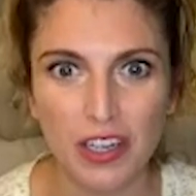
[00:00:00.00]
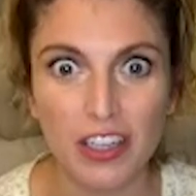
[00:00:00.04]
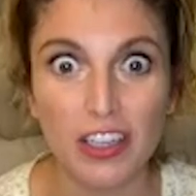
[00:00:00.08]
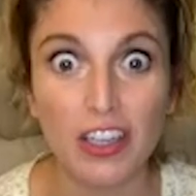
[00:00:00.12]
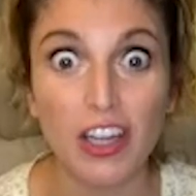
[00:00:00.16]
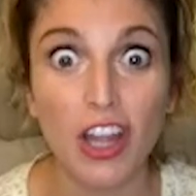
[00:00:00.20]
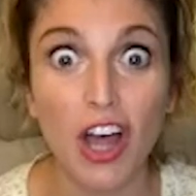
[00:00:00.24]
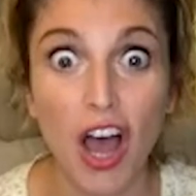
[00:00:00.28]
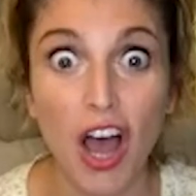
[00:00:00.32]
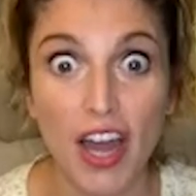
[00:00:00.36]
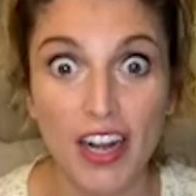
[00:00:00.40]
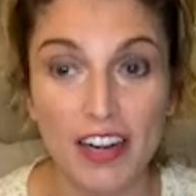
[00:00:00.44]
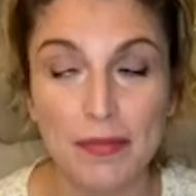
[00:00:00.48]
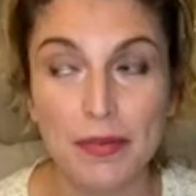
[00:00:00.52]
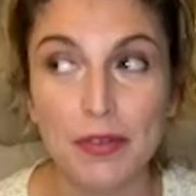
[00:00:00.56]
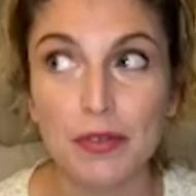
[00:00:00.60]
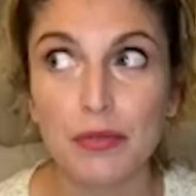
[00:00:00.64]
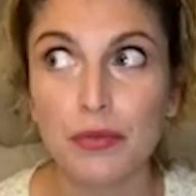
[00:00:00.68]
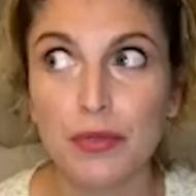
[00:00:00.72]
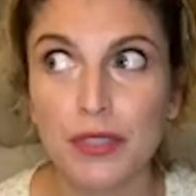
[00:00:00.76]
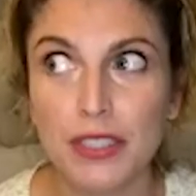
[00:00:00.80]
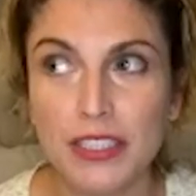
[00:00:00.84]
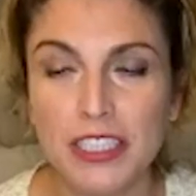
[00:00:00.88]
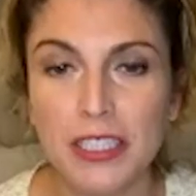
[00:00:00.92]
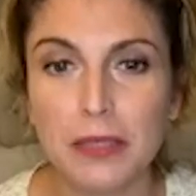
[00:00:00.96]
a lot. I've been
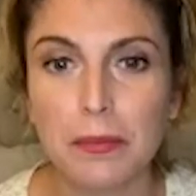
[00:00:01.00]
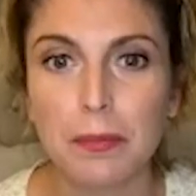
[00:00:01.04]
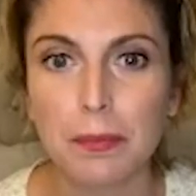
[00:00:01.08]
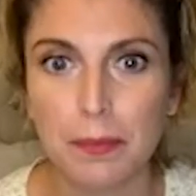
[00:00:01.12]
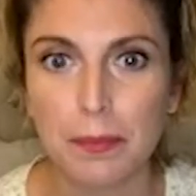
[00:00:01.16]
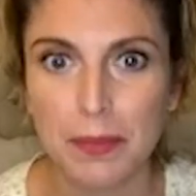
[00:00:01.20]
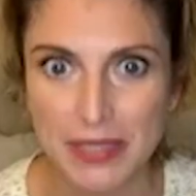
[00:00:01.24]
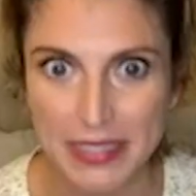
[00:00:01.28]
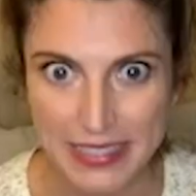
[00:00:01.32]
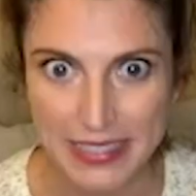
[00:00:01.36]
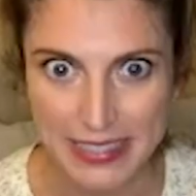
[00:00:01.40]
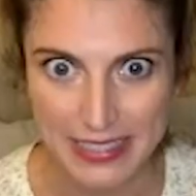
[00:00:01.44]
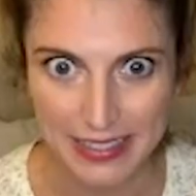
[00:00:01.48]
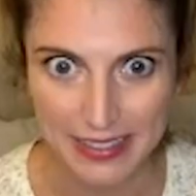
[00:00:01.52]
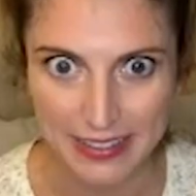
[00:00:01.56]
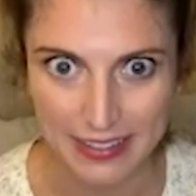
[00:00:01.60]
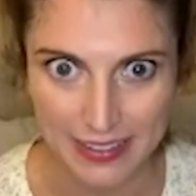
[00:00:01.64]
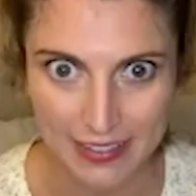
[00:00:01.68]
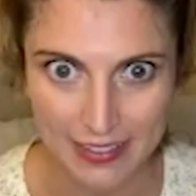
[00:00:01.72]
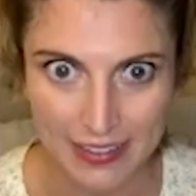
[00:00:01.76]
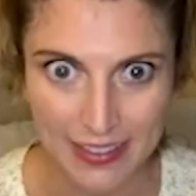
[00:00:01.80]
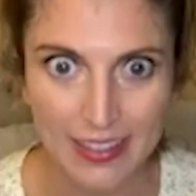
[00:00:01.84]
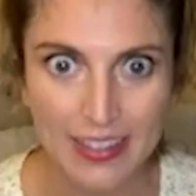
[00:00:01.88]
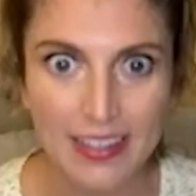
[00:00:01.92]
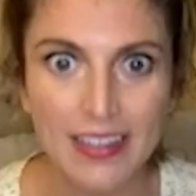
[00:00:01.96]
really
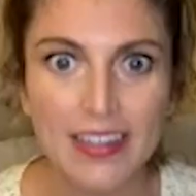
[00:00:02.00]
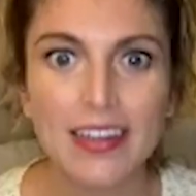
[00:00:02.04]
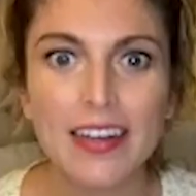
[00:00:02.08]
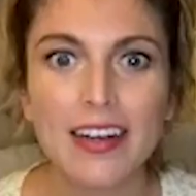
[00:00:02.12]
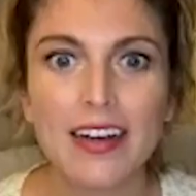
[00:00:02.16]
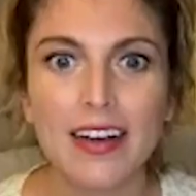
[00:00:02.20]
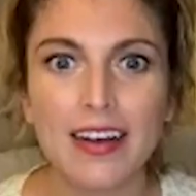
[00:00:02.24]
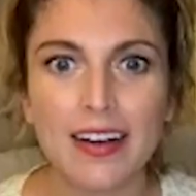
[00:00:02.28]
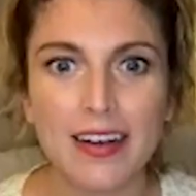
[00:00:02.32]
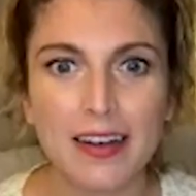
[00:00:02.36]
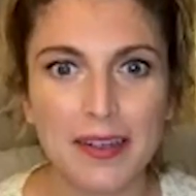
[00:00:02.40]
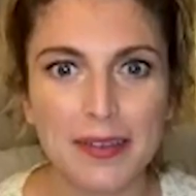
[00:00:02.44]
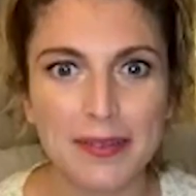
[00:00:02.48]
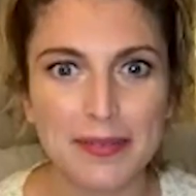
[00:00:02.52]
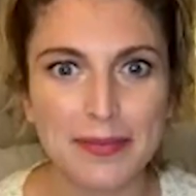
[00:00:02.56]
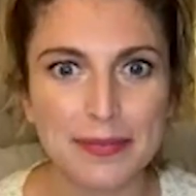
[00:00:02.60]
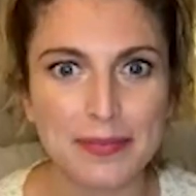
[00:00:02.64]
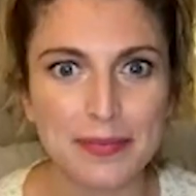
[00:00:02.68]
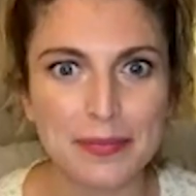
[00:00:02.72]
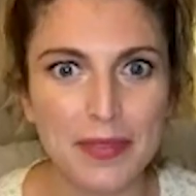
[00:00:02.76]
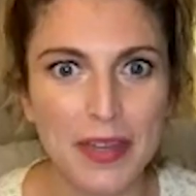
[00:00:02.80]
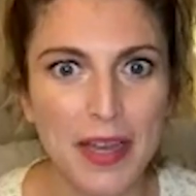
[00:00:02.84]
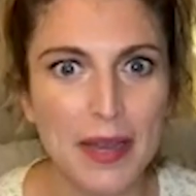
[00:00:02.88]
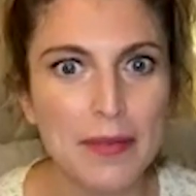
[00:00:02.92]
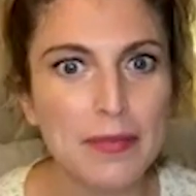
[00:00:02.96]
busy.
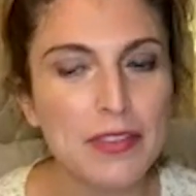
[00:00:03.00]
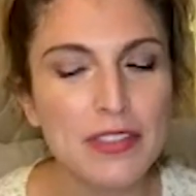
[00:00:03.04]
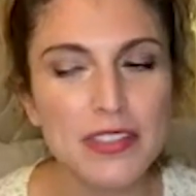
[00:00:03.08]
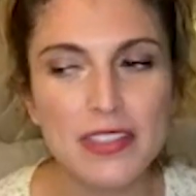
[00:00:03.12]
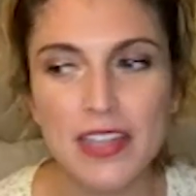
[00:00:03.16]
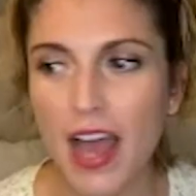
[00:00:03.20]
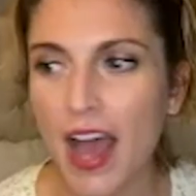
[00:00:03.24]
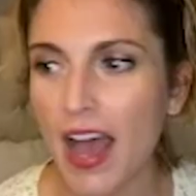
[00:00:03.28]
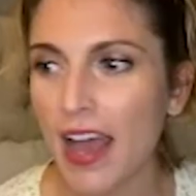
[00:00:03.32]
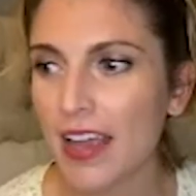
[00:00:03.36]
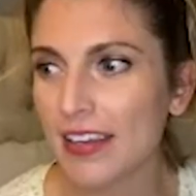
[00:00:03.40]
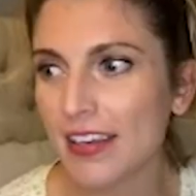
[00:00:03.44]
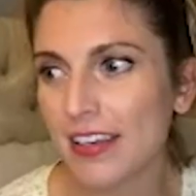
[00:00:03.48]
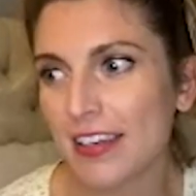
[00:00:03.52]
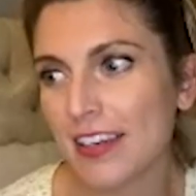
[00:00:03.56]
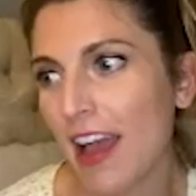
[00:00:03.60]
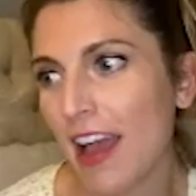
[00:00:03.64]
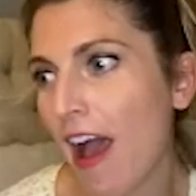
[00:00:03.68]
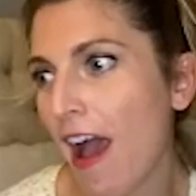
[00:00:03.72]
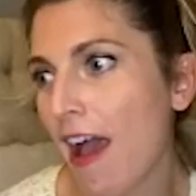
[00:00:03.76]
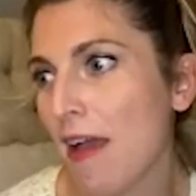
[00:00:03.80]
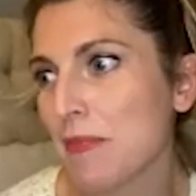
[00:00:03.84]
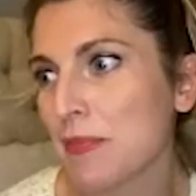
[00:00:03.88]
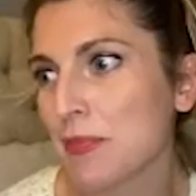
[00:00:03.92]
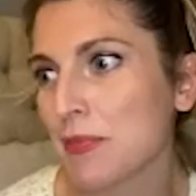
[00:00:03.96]
Um, I'm just, I,
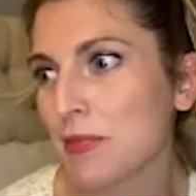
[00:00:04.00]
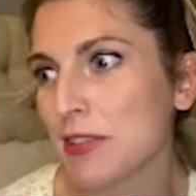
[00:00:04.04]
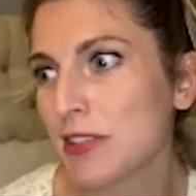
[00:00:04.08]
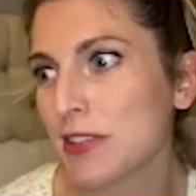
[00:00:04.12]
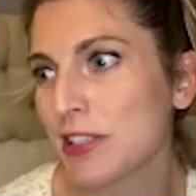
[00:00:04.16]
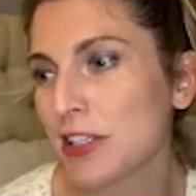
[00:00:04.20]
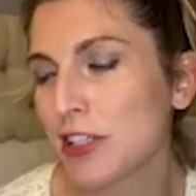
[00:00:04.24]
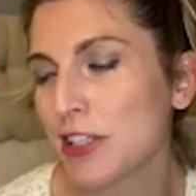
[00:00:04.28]
I'm just a